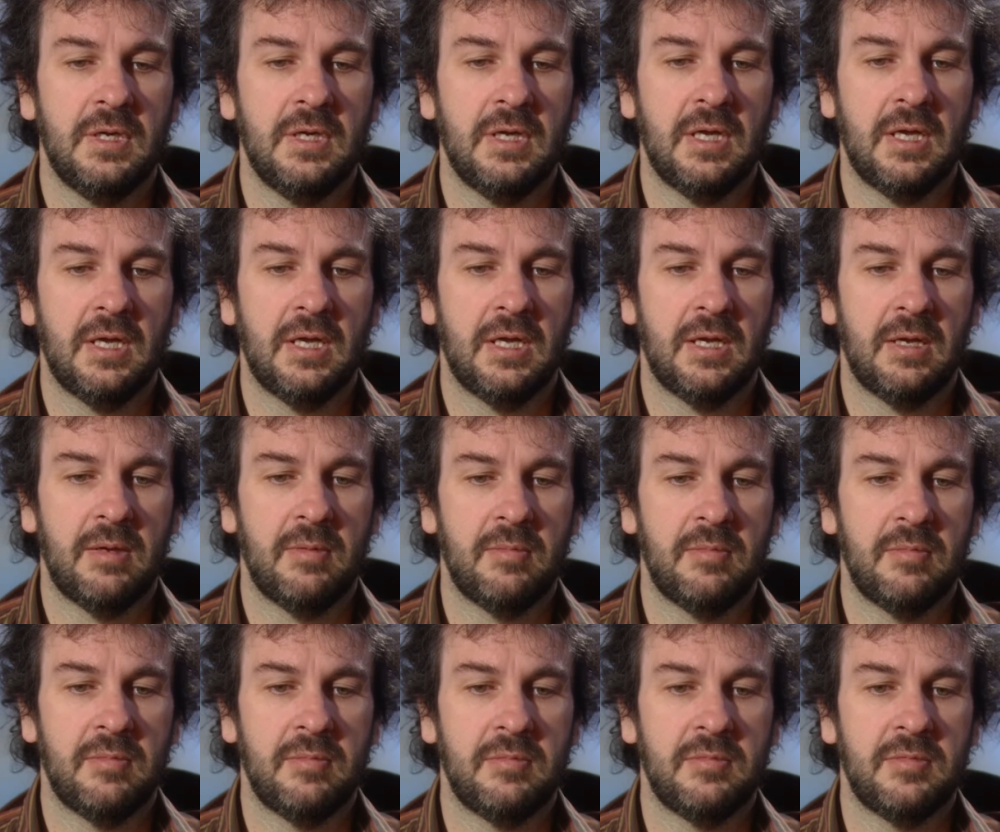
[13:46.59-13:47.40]

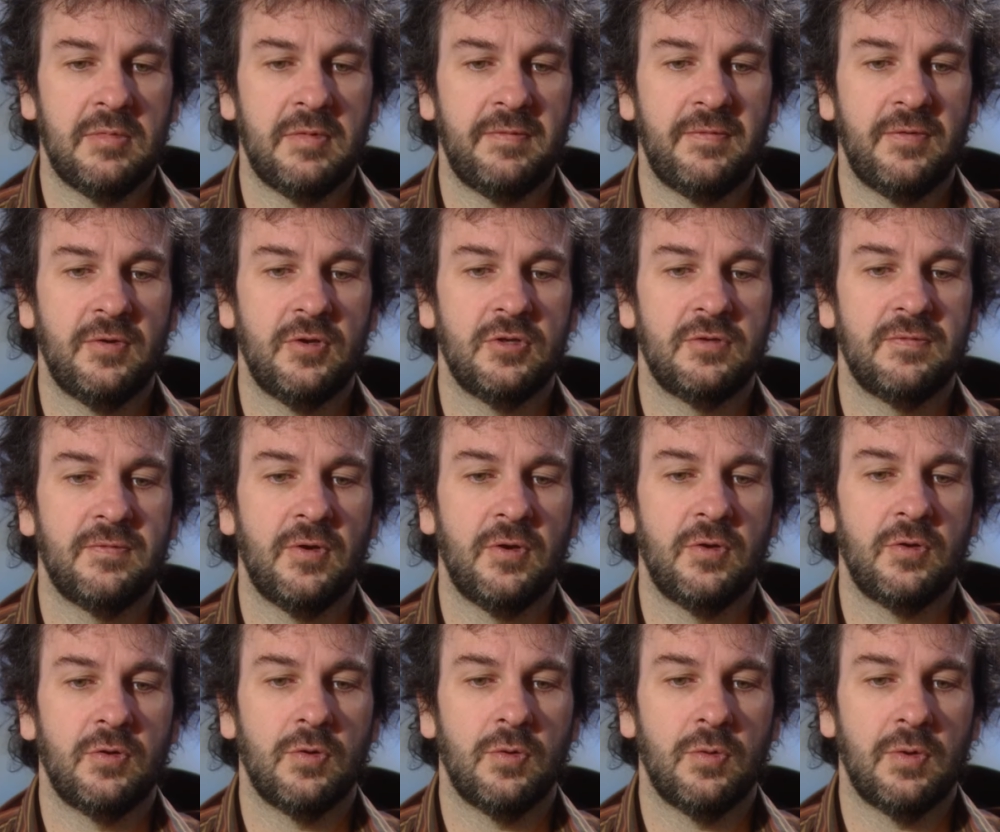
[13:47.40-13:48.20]
the first
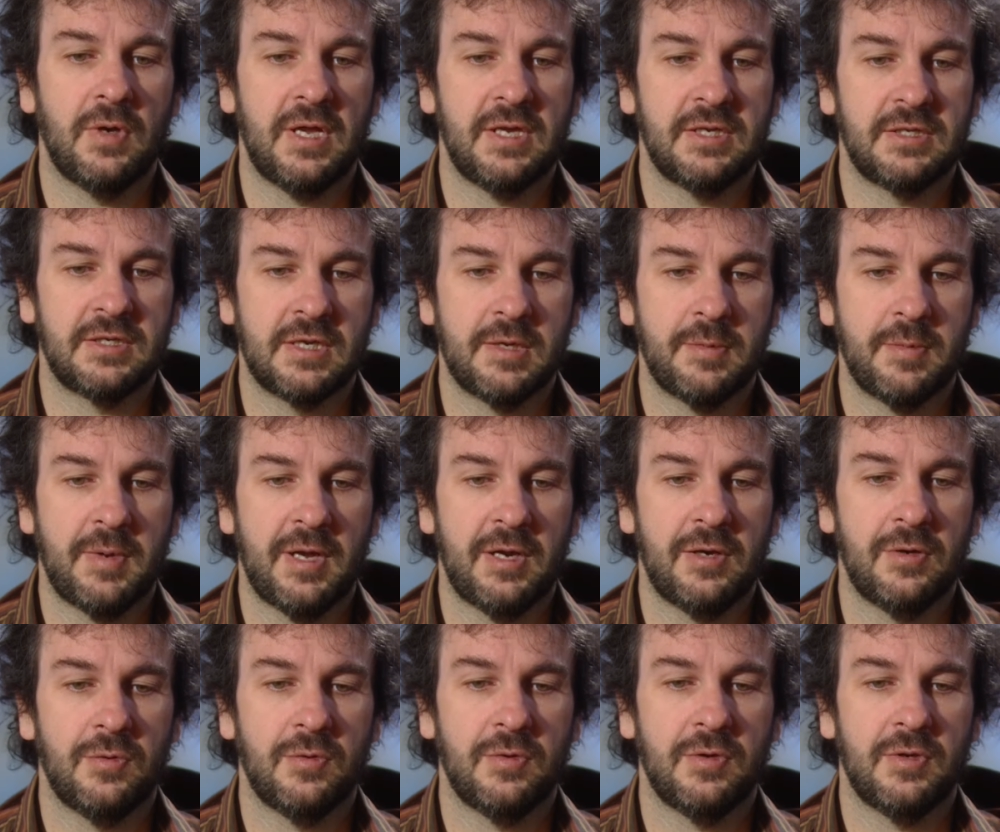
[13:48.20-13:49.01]
phone call asking
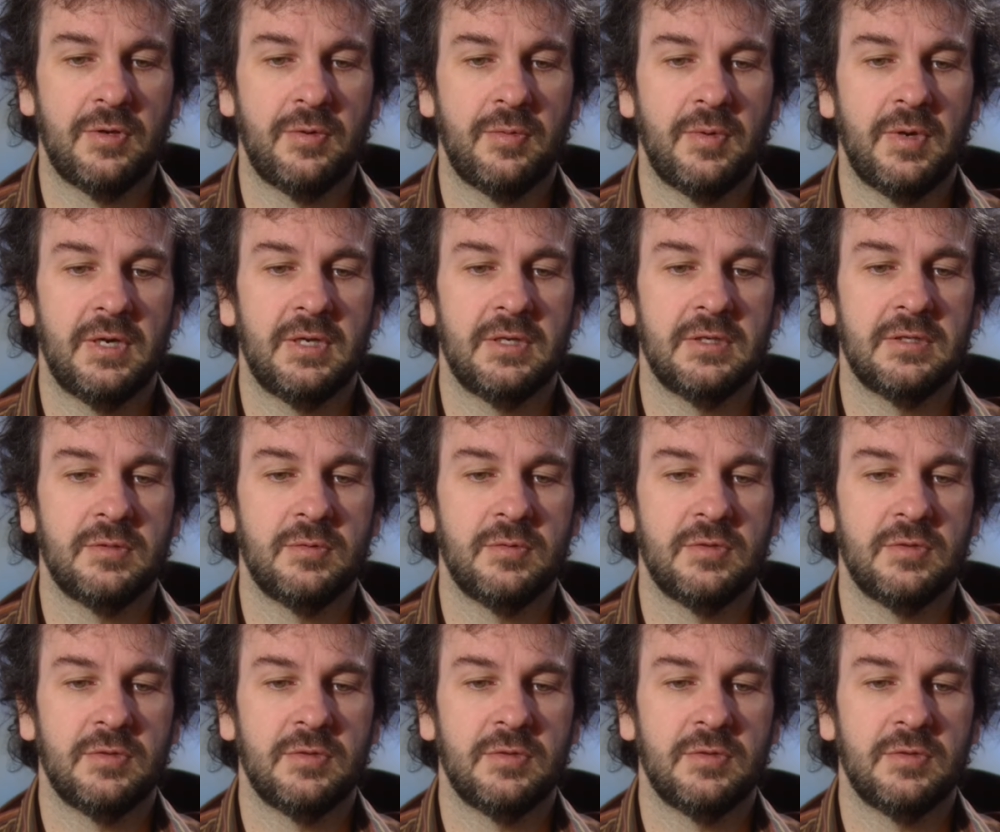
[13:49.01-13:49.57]
about Lord of the Rings.